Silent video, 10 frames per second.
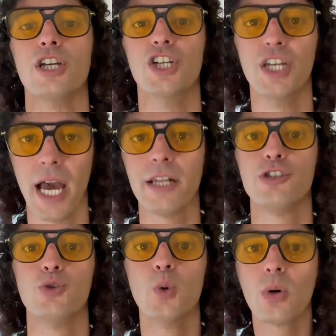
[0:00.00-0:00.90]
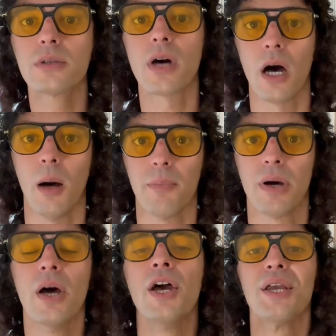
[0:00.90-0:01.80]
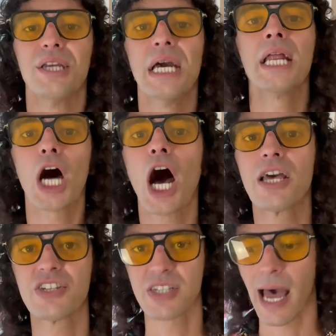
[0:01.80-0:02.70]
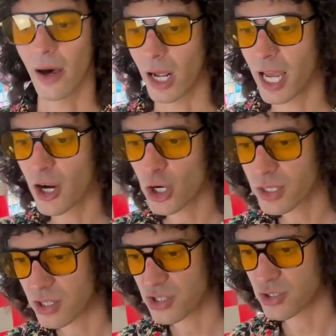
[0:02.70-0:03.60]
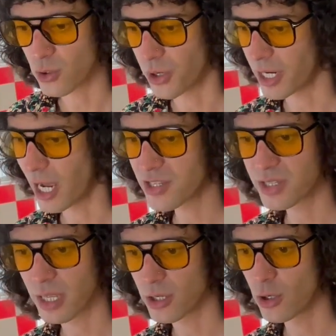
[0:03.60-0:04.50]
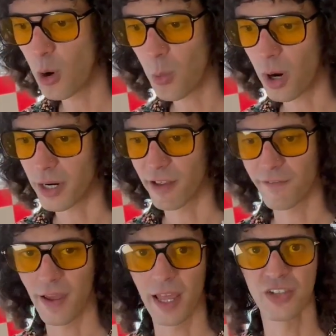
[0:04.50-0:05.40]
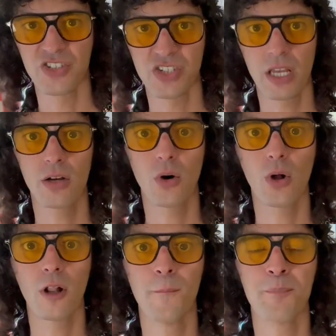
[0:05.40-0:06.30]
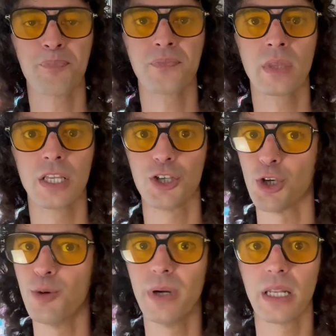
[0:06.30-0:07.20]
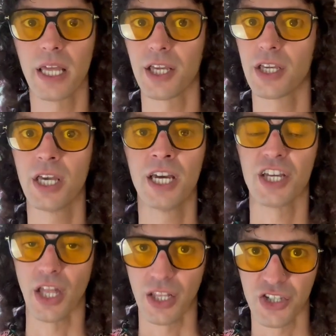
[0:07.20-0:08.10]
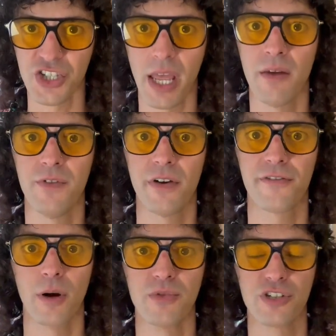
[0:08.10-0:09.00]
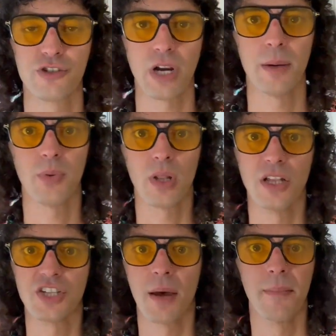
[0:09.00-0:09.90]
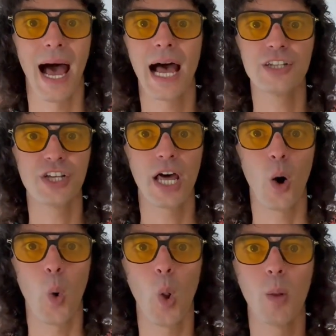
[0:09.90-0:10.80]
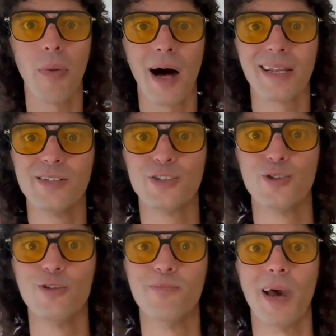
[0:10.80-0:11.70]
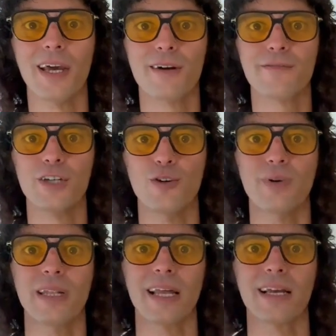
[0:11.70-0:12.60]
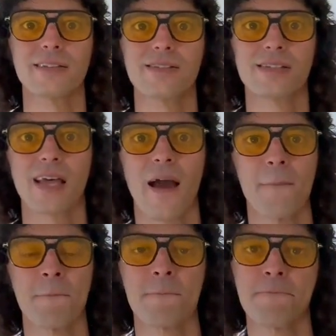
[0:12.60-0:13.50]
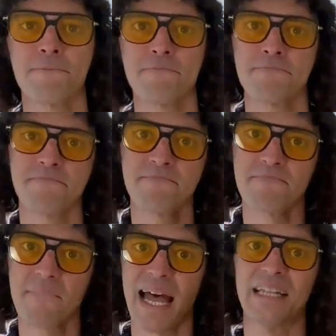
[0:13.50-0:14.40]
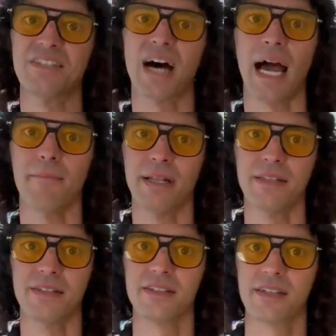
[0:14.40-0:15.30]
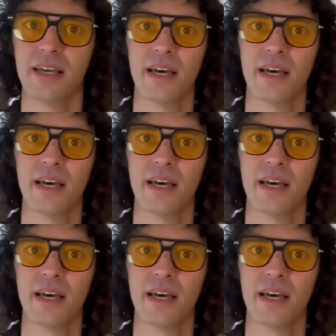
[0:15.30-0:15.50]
Get jeweled up. Get iced out. I heard this story and I said, you know what? If a single Cuban link can save you from stray bullets. Imagine a whole body suit made of Cuban links and diamonds,